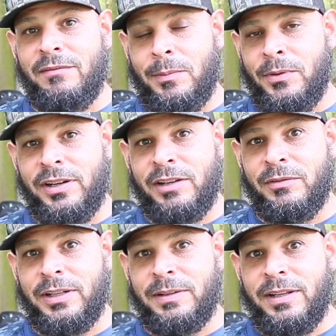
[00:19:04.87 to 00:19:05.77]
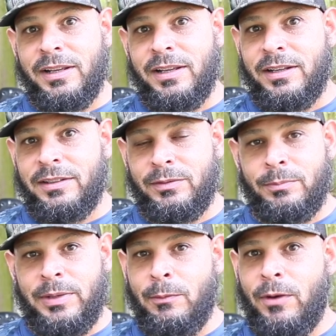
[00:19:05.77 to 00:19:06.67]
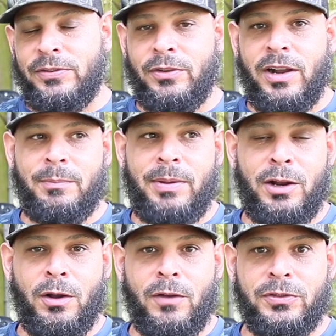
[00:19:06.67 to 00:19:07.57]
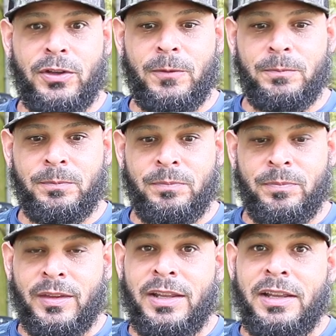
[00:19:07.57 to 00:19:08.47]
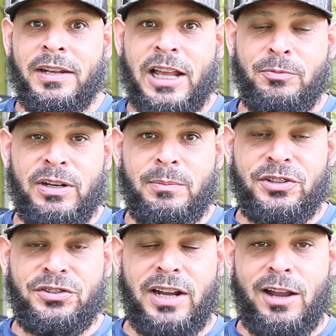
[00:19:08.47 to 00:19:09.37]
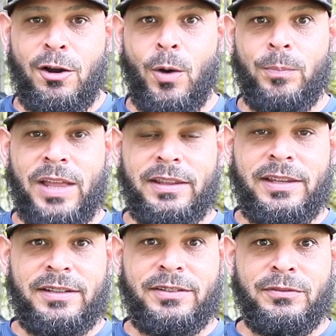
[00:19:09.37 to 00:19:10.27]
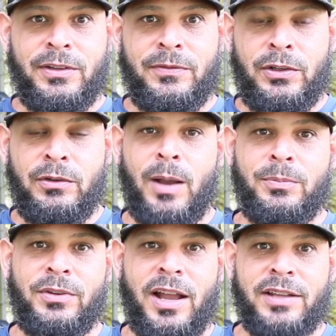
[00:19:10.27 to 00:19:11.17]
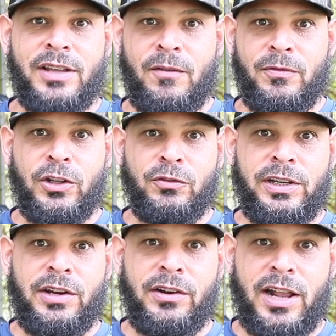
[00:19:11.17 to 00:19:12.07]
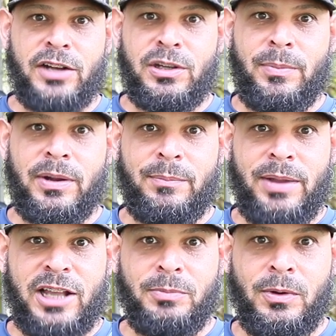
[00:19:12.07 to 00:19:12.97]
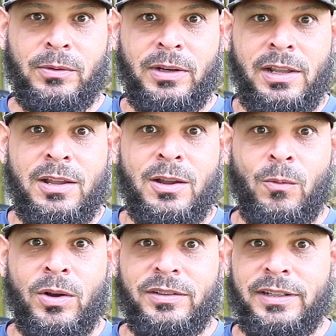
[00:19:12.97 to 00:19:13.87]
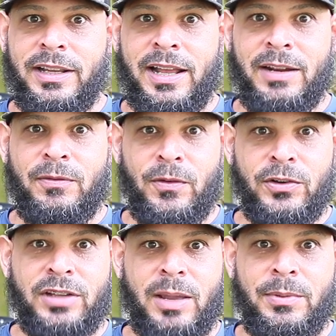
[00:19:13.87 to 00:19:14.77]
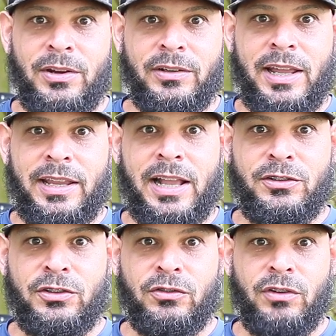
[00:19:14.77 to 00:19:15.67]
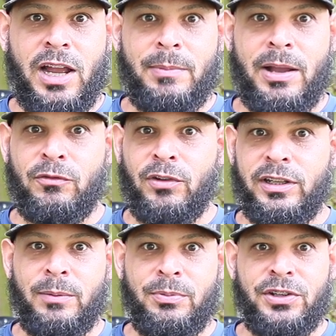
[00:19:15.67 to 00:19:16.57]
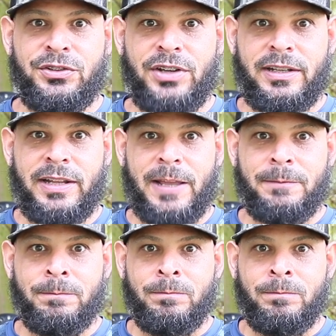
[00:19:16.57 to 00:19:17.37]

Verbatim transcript: I'm learning to live with it. Me and my wife still gotta pay it off, so that's pretty much it. I hope that this review helped you guys out for the three year catching up on the bass boat. Once again, if you're first time here, like and subscribe. I'd really appreciate that.